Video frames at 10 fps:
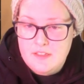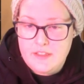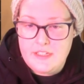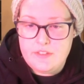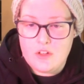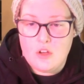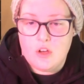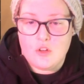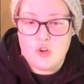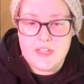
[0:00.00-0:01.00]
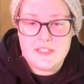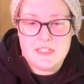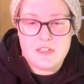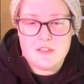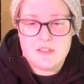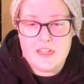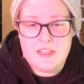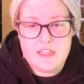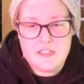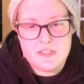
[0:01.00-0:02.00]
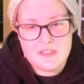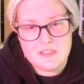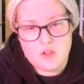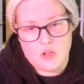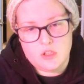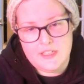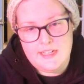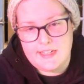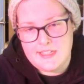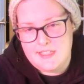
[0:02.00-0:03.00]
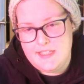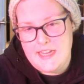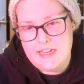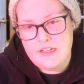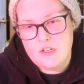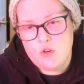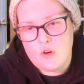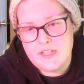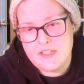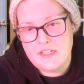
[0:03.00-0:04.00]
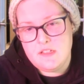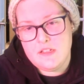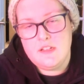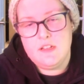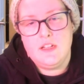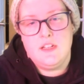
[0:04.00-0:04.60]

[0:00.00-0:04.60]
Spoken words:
These are all crescents, and this is called an extended crescent.